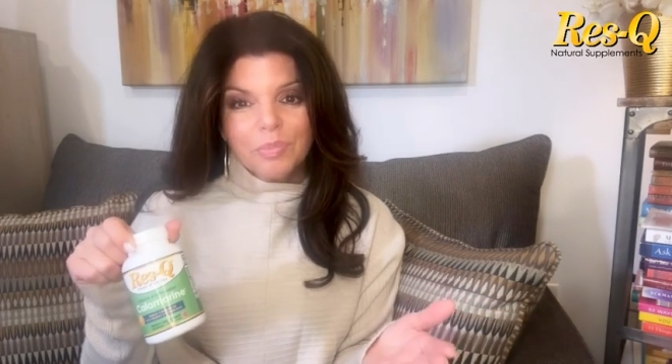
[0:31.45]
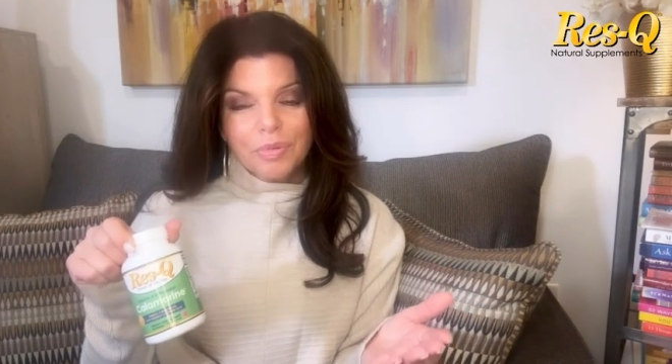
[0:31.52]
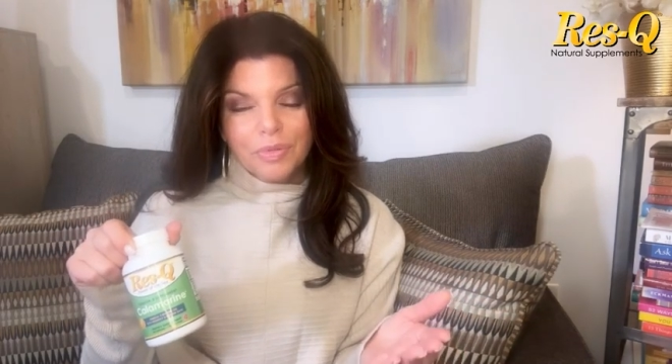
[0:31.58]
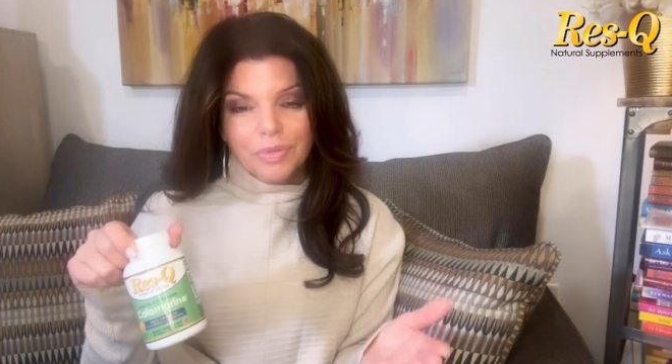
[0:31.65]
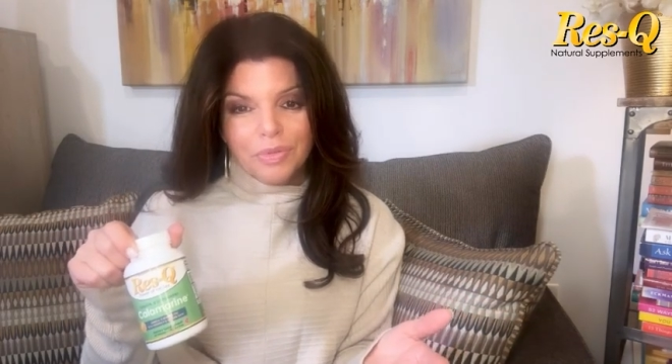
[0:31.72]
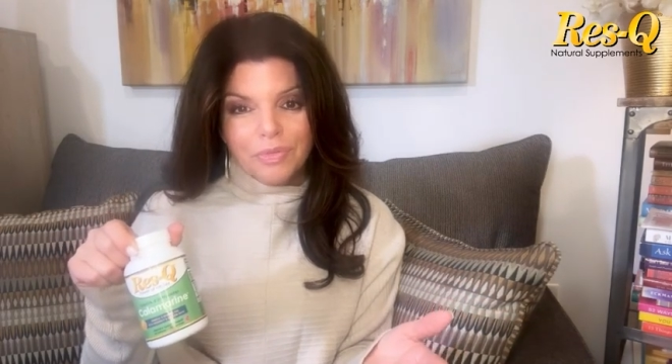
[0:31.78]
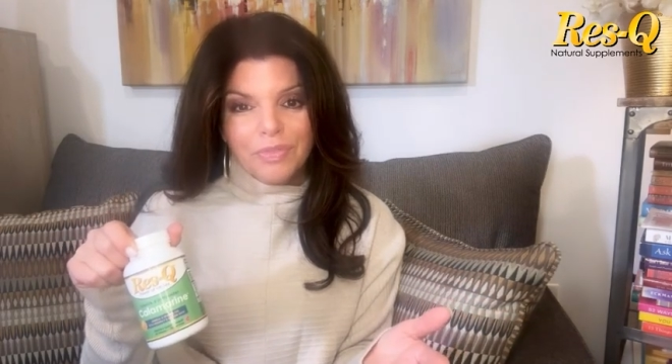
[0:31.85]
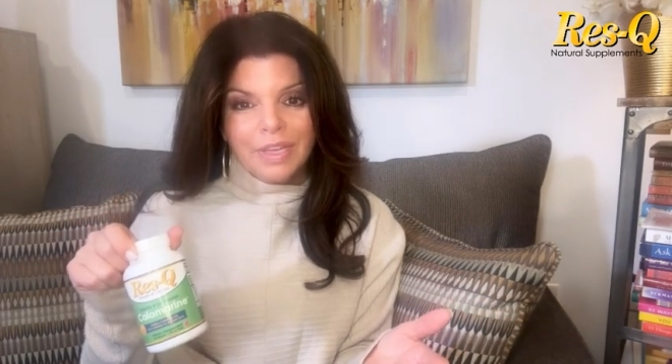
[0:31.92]

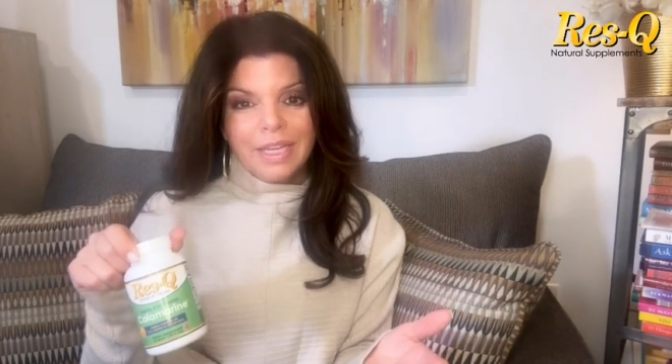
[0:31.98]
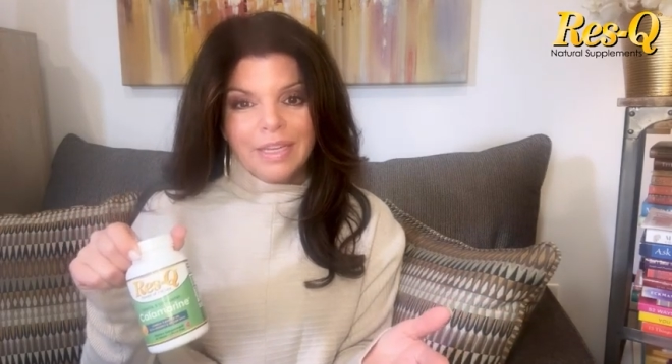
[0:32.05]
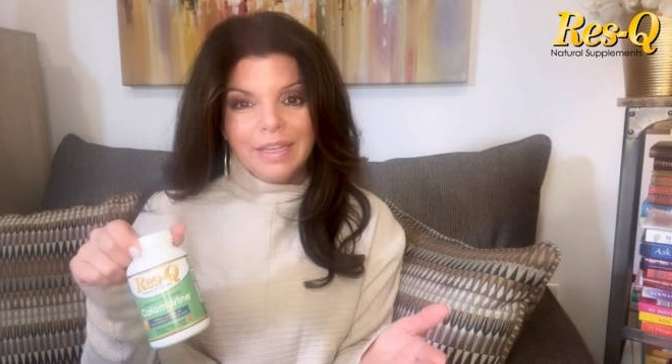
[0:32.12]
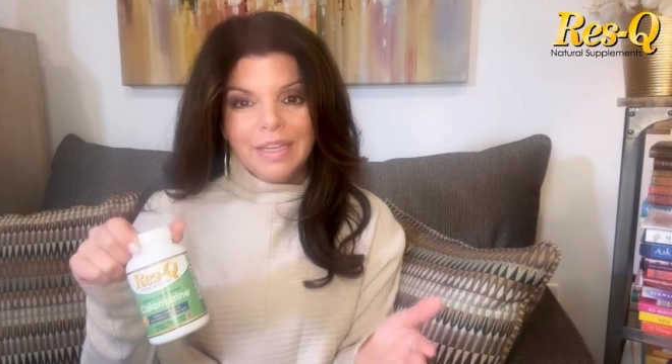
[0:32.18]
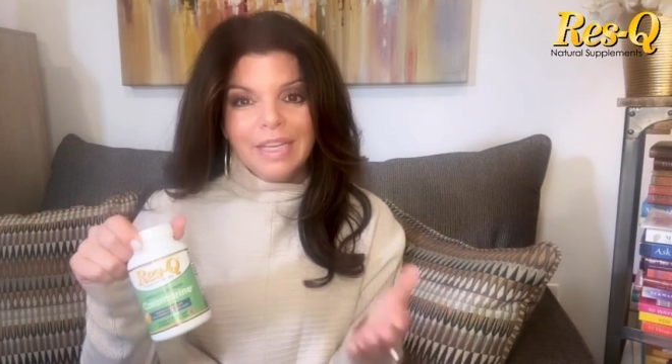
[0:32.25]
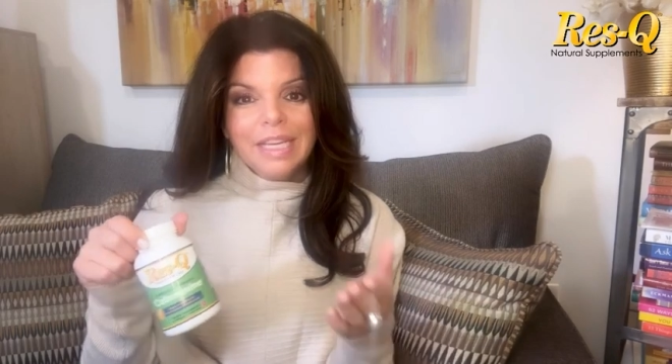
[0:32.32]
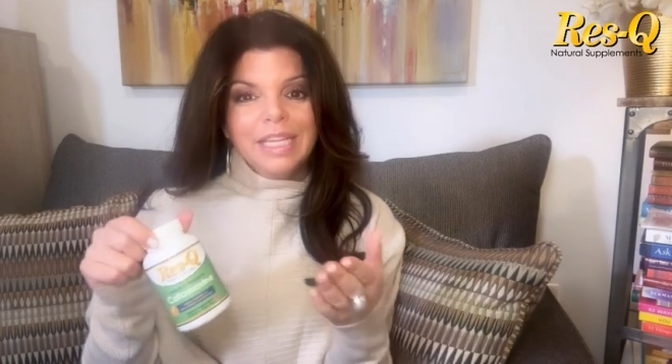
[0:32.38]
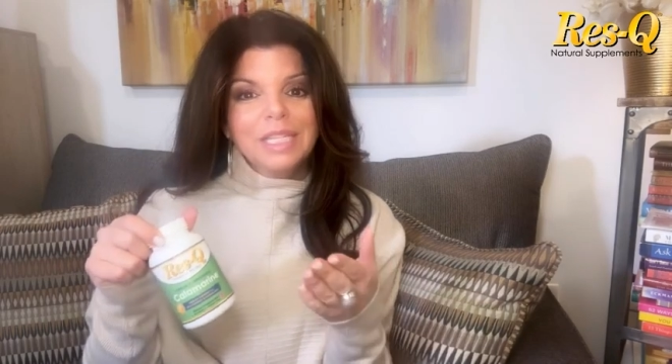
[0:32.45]
proven
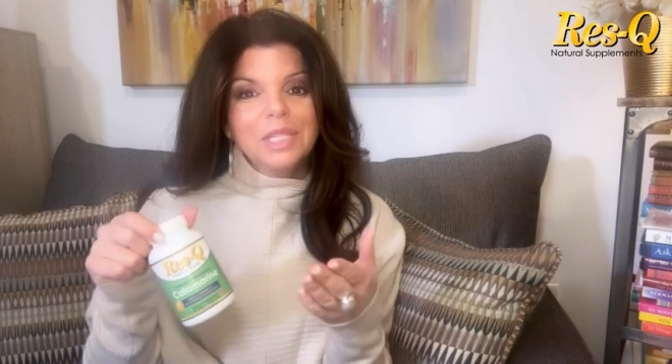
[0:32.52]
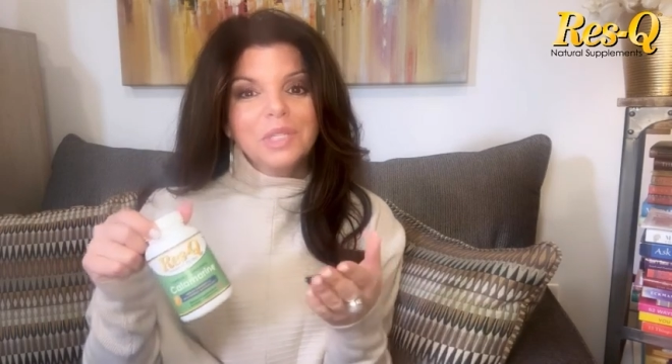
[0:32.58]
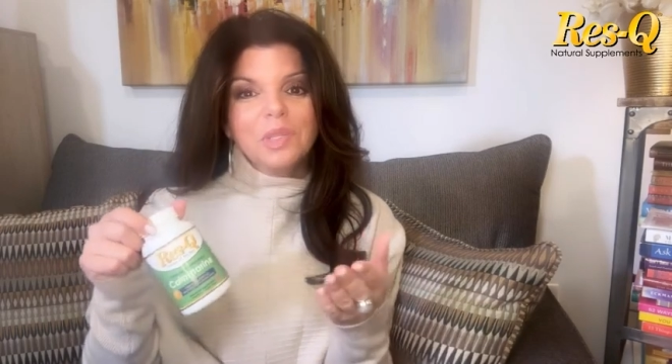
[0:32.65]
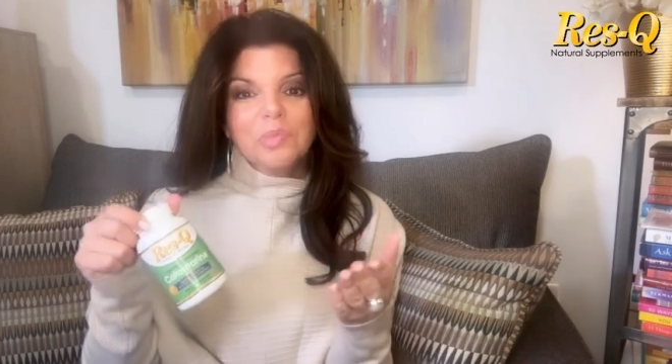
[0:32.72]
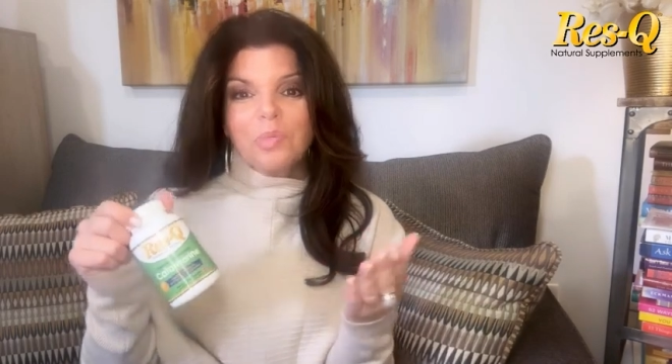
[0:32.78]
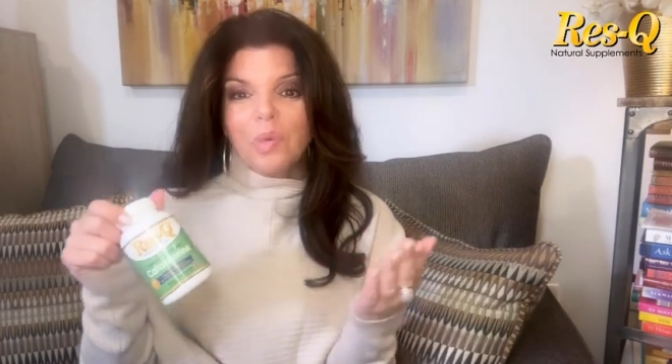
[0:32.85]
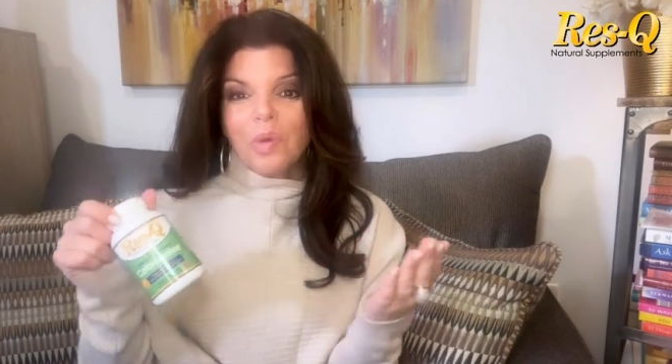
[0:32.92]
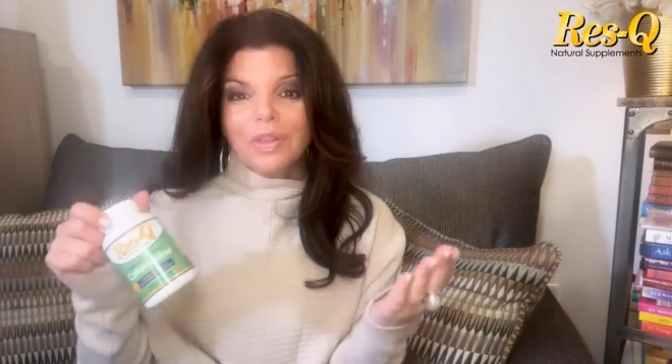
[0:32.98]
to
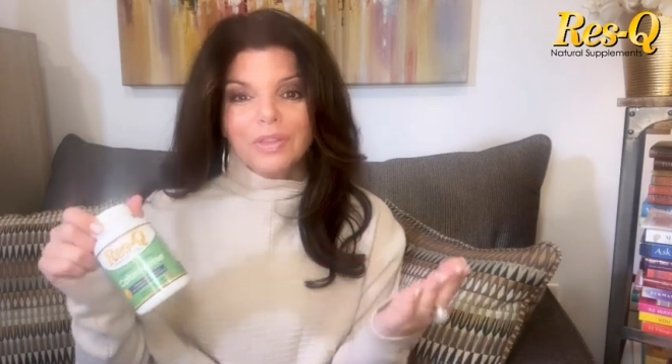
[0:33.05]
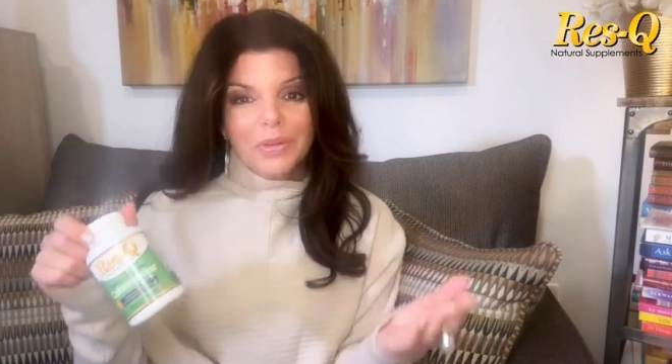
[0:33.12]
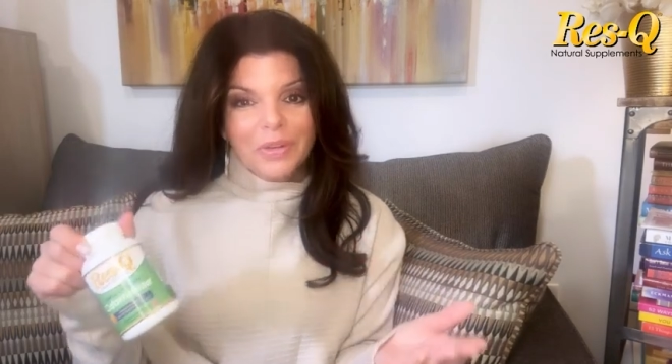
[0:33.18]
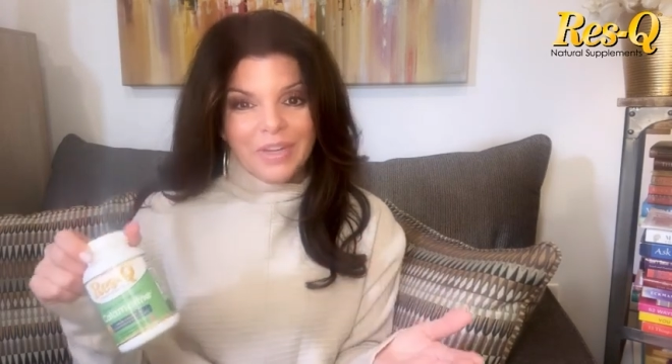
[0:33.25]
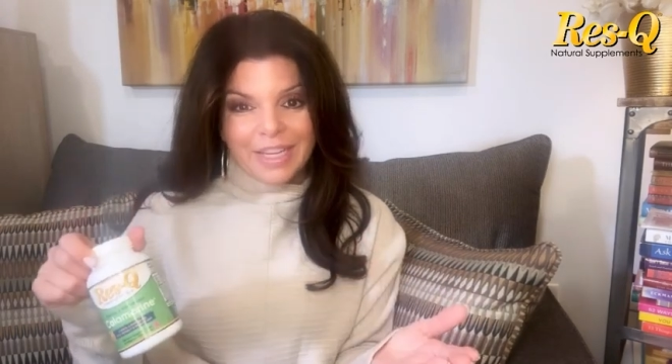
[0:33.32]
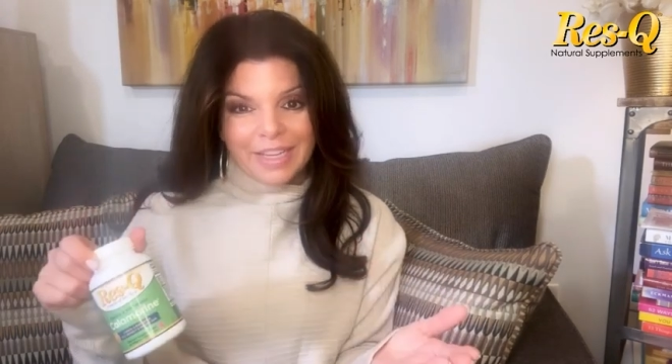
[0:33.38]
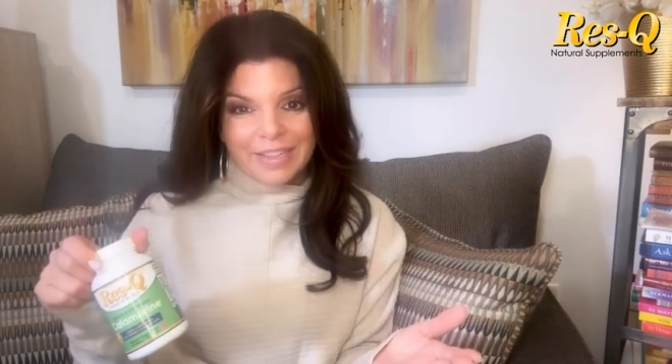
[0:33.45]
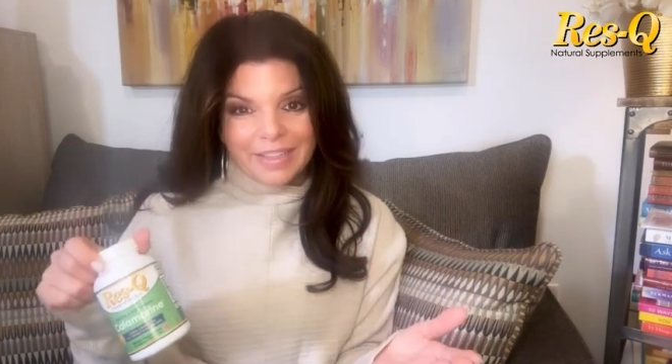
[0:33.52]
support
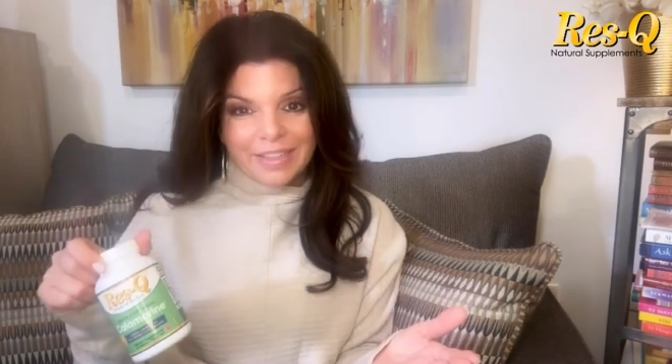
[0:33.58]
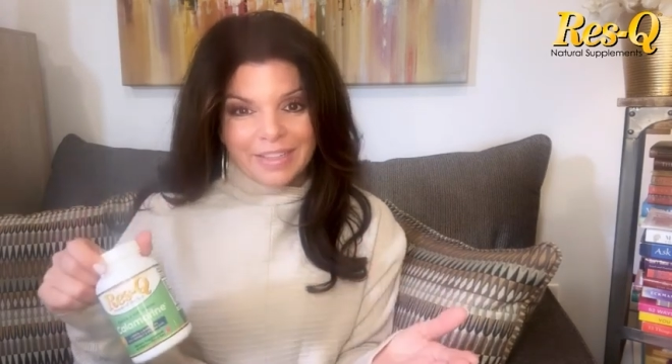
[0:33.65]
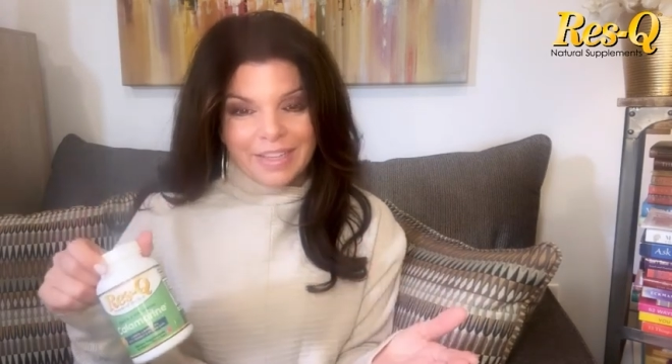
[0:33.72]
learning,